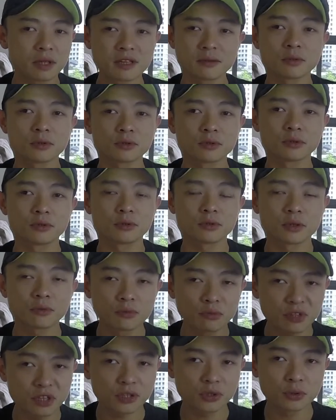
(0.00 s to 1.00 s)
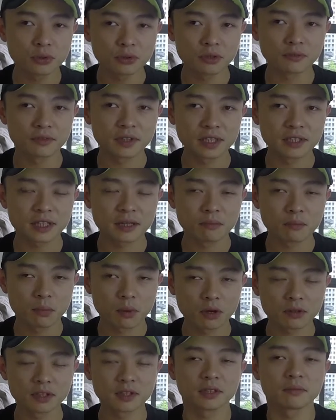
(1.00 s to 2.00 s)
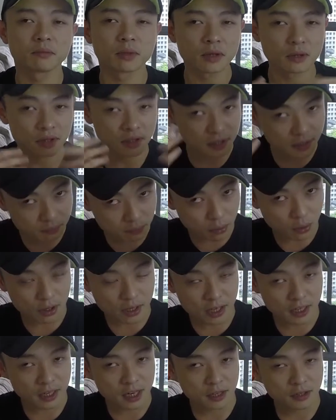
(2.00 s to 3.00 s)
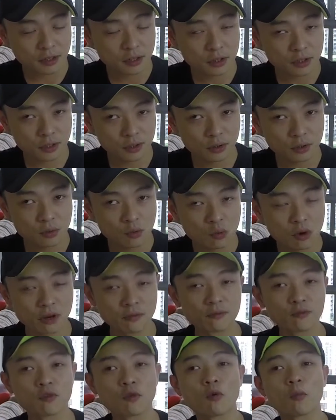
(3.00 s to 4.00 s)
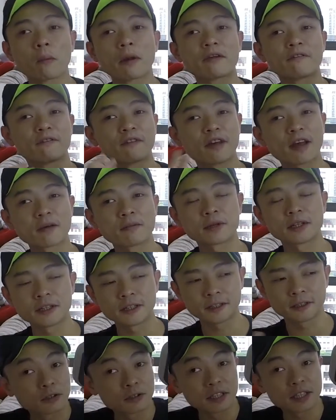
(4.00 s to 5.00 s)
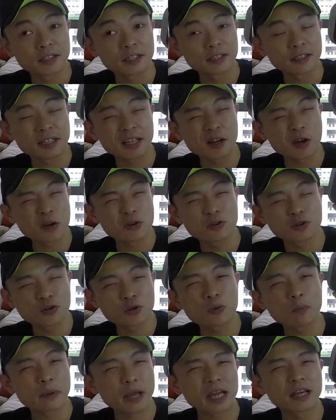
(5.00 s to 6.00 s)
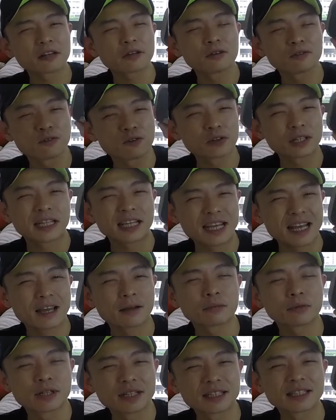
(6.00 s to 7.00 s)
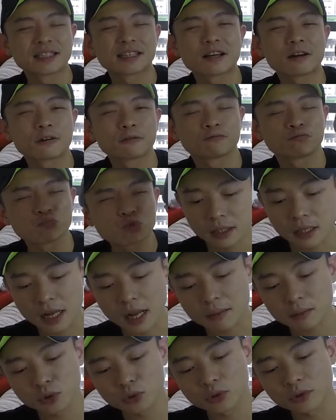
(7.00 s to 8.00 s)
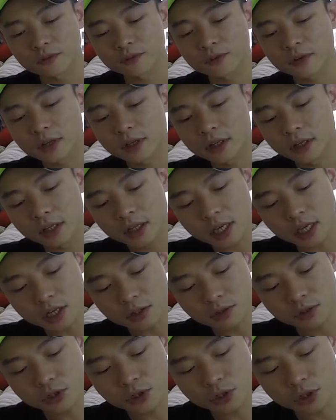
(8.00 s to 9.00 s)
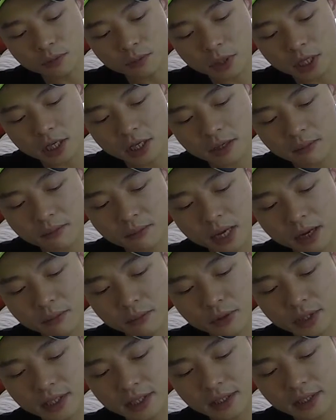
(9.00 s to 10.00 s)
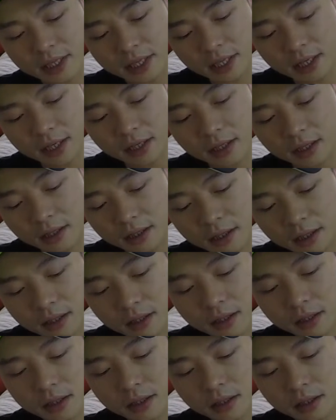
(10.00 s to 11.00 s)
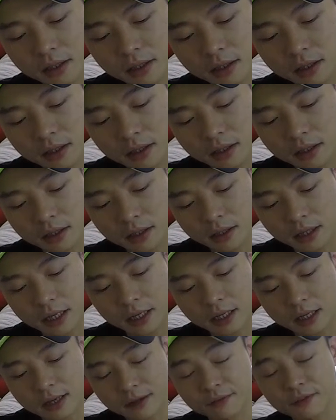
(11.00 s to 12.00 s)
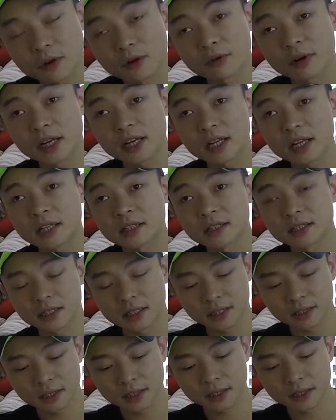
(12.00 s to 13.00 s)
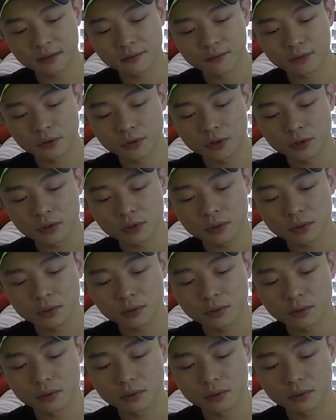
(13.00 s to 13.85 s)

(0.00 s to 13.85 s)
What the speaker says: able to do a reshoot of this unboxing because I bought an additional one for my family. So this is the control panel for the camera itself. It comes with a 8 GB memory stick that they have already inserted it for you.